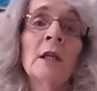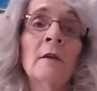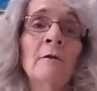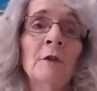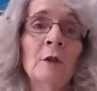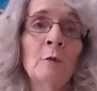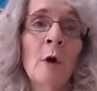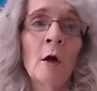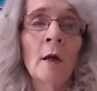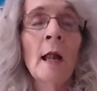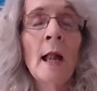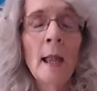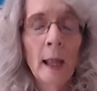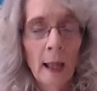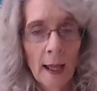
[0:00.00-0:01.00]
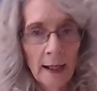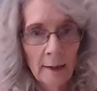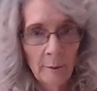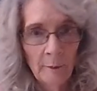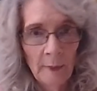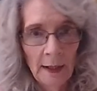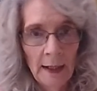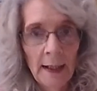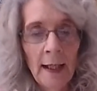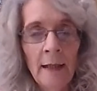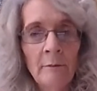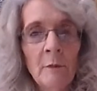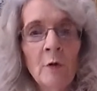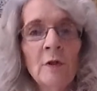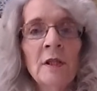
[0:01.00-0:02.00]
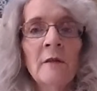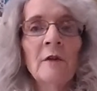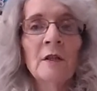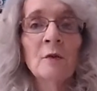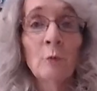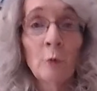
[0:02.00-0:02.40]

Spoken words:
if you are like me and most of us